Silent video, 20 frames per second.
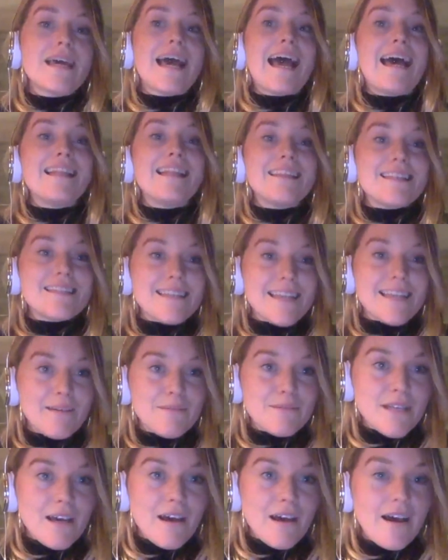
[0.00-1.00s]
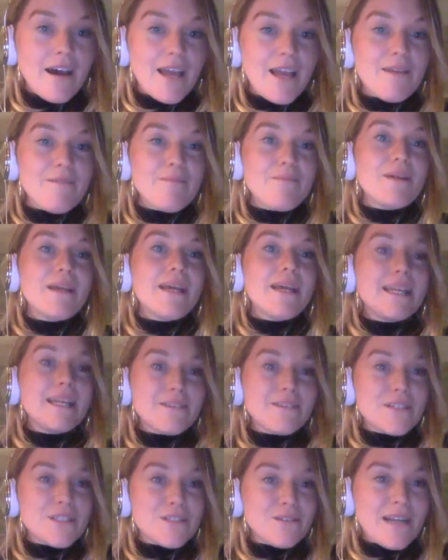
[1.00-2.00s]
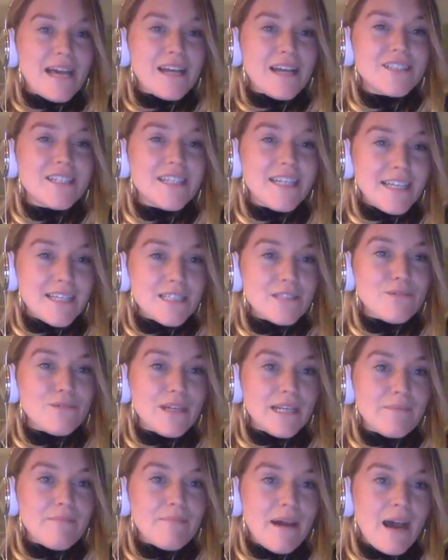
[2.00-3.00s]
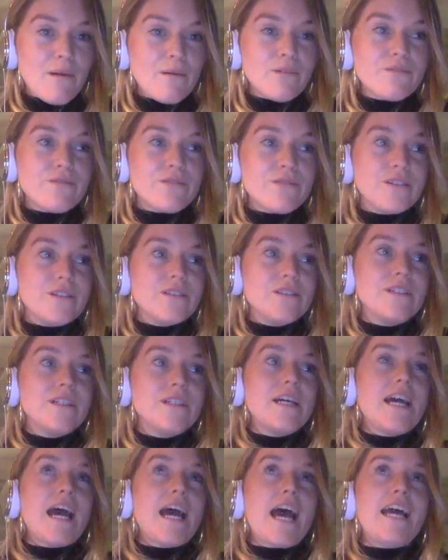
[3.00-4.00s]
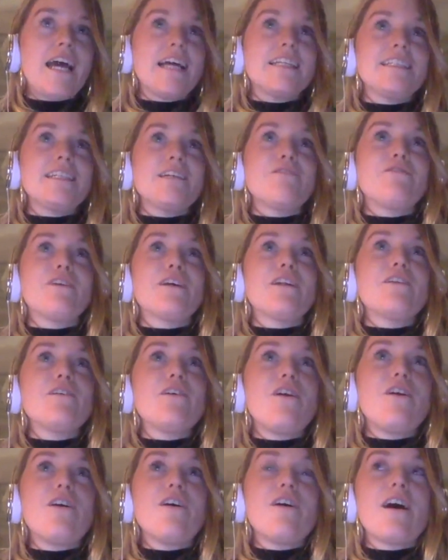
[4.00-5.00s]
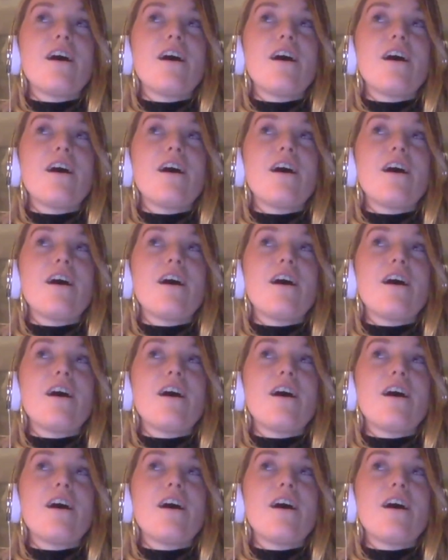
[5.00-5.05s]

At the same time, individual action is really powerful, and if we're not